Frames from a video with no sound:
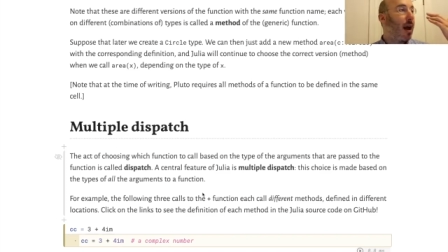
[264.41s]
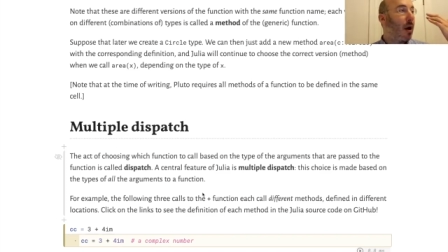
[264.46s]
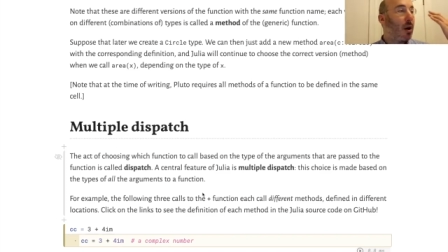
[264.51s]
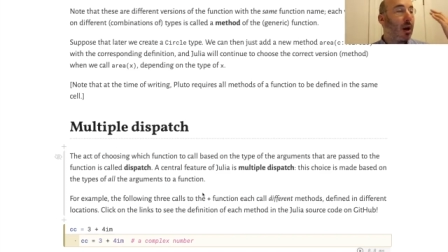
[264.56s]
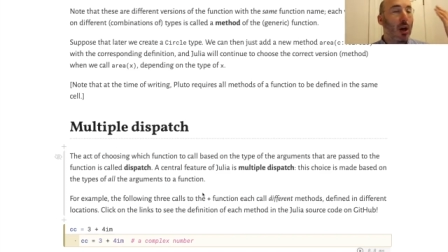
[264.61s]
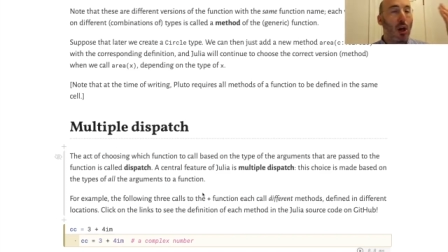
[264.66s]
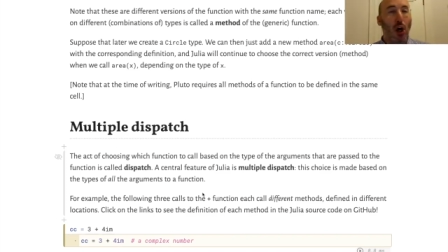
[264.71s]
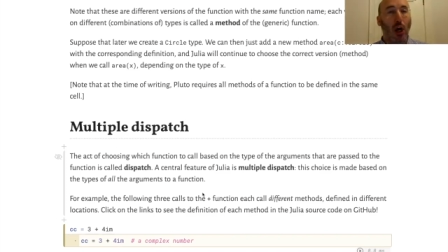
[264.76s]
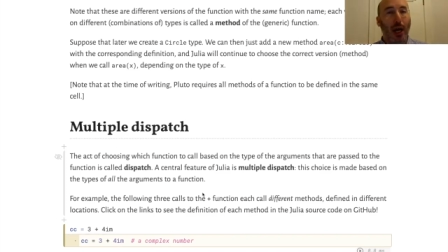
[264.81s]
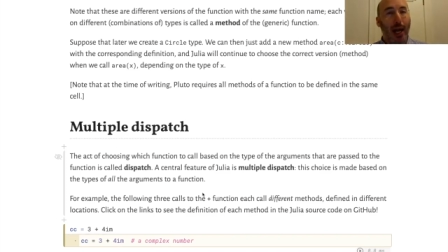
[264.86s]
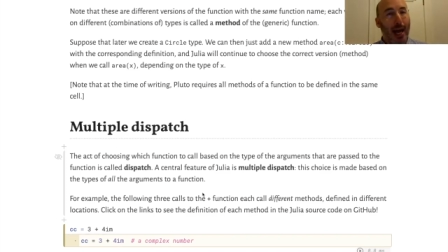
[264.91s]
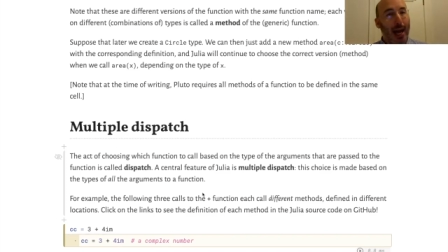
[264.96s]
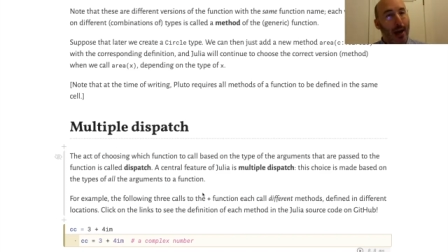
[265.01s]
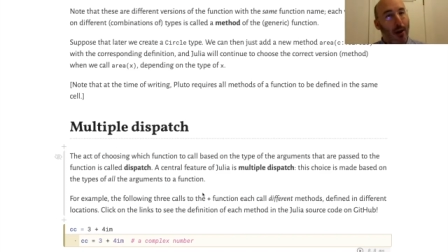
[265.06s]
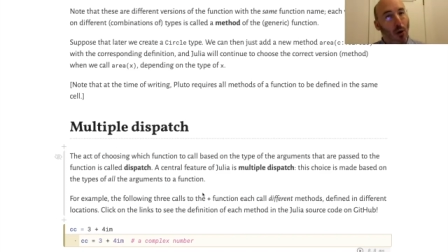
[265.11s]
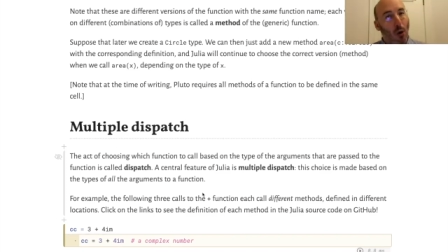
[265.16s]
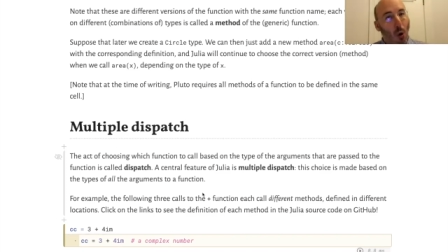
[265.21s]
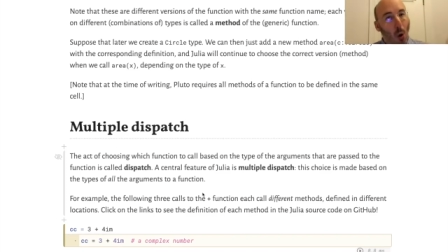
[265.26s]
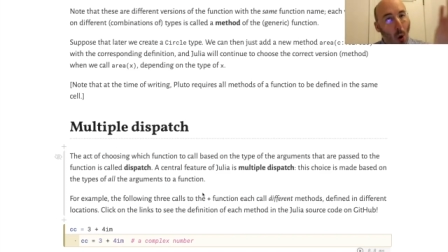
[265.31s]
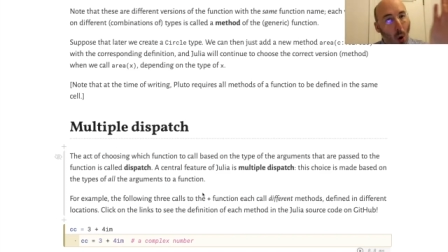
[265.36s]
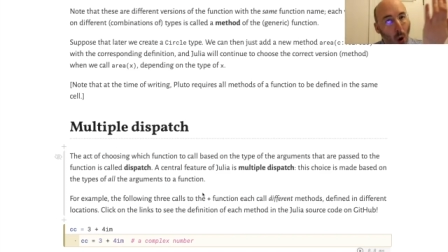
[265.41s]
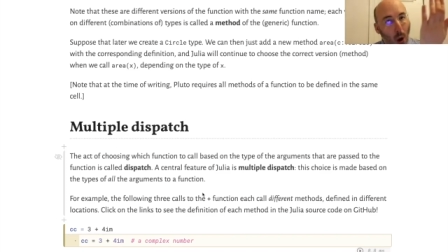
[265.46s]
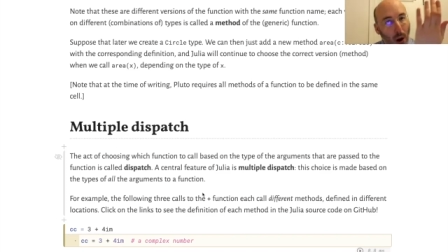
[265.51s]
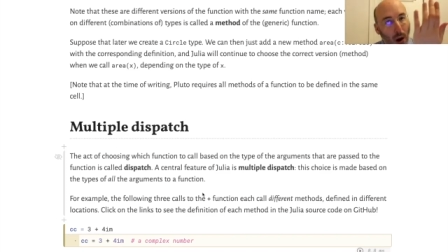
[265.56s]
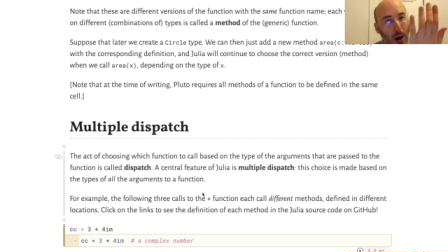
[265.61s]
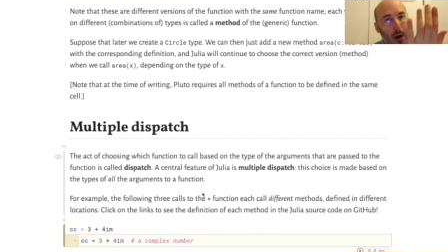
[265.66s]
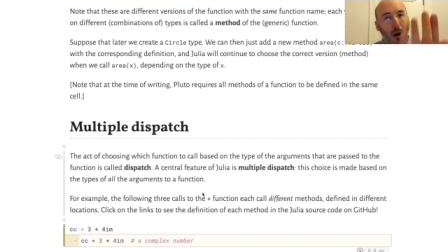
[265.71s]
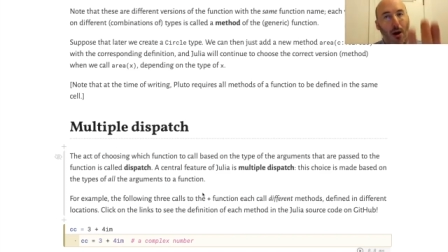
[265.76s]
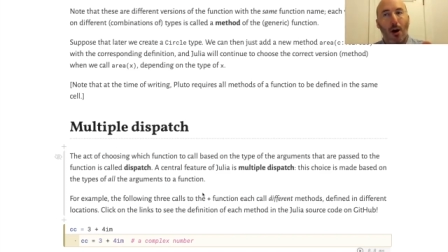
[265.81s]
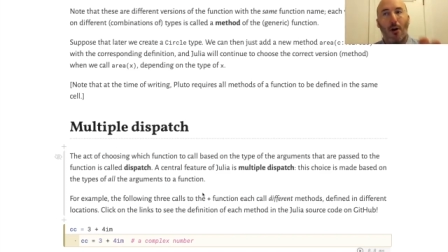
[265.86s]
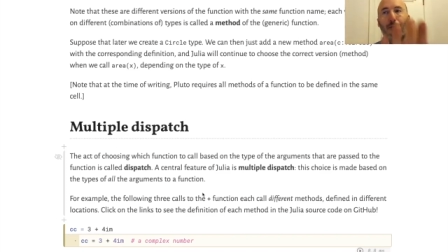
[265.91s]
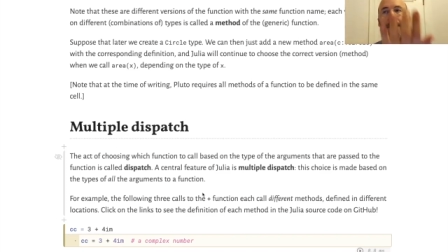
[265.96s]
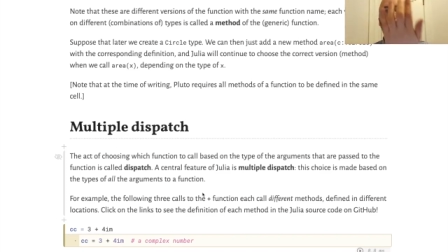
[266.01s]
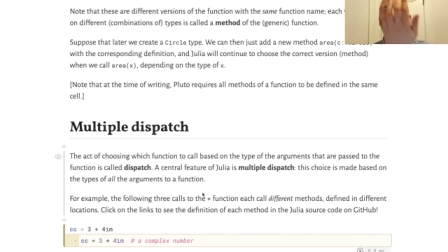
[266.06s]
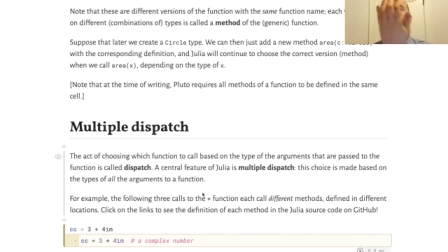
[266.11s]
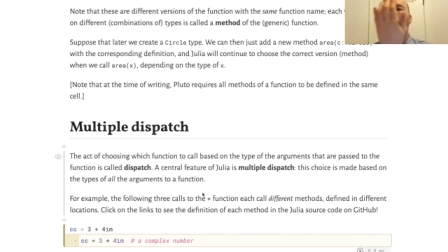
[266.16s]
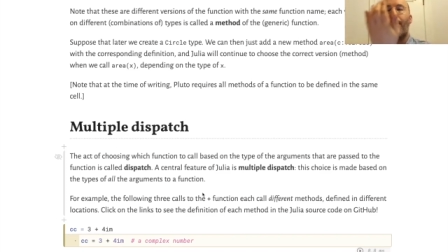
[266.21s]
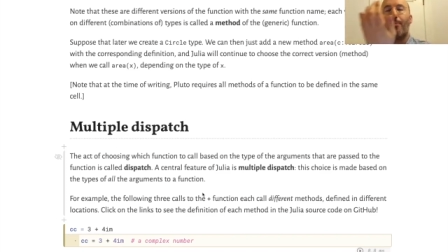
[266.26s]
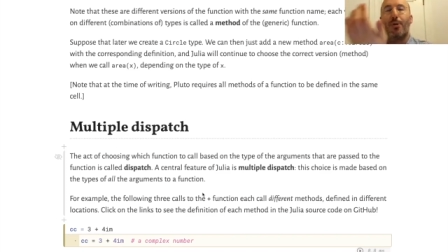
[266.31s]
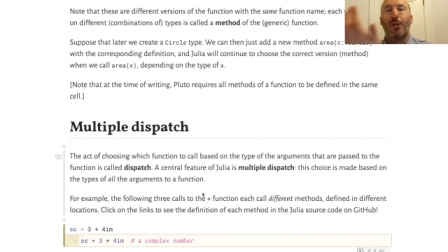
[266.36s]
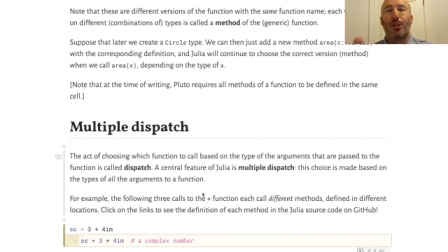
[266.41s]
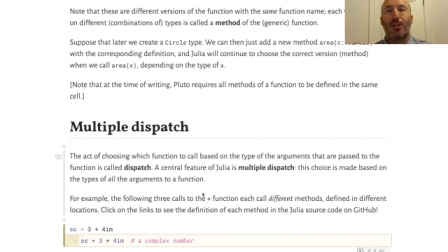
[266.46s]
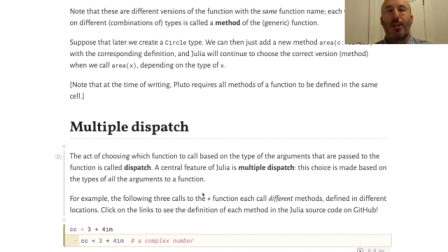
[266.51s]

look at all of the input